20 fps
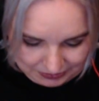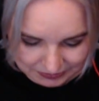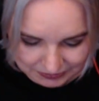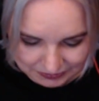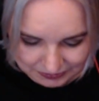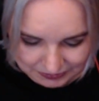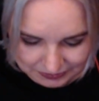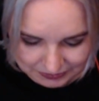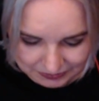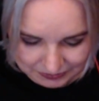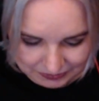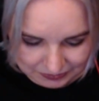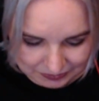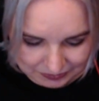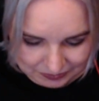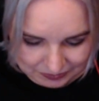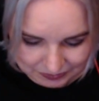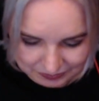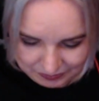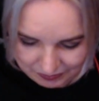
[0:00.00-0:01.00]

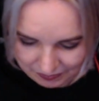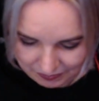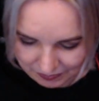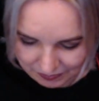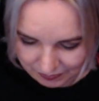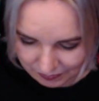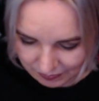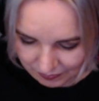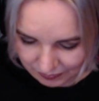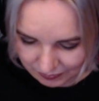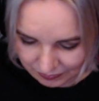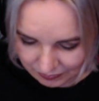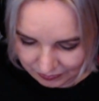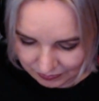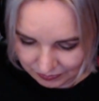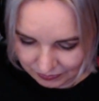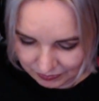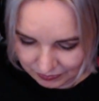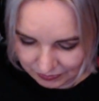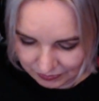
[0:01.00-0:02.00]

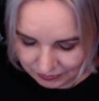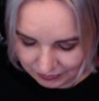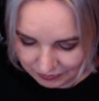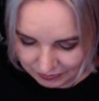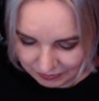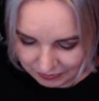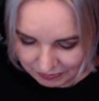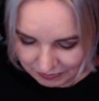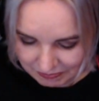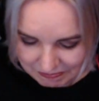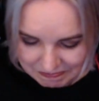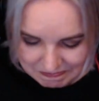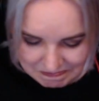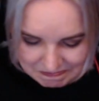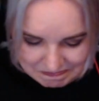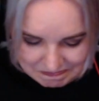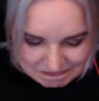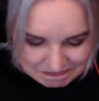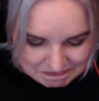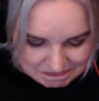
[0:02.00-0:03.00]

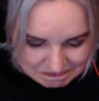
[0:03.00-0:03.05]
Nothing is said.